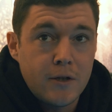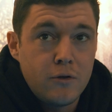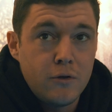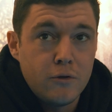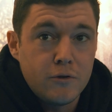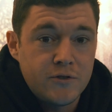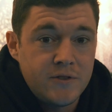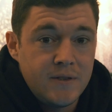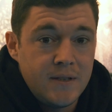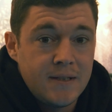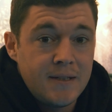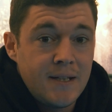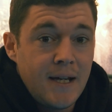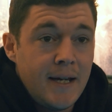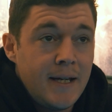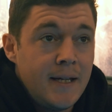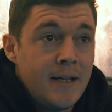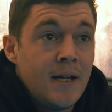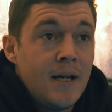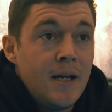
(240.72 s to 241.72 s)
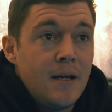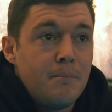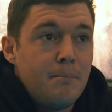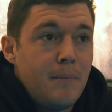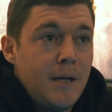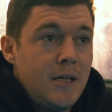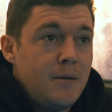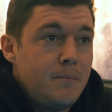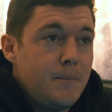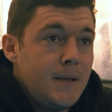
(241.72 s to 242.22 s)
the course of the day,
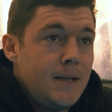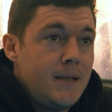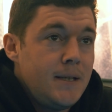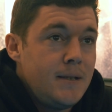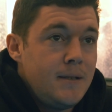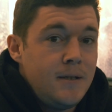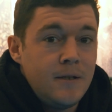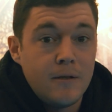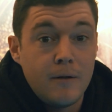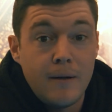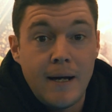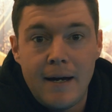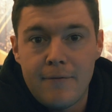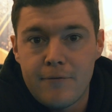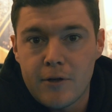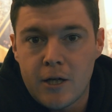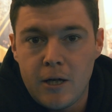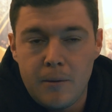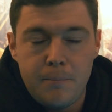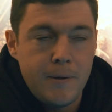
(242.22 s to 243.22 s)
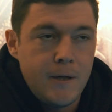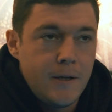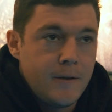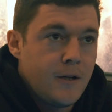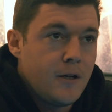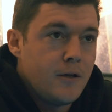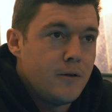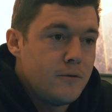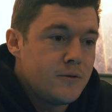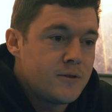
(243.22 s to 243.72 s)
maybe have a couple of
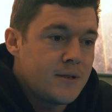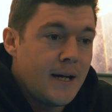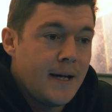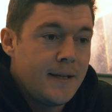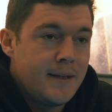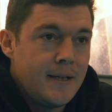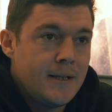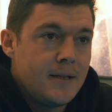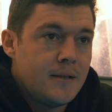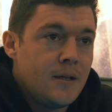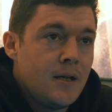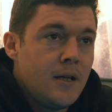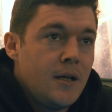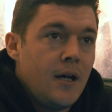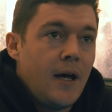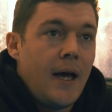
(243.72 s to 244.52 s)
those and then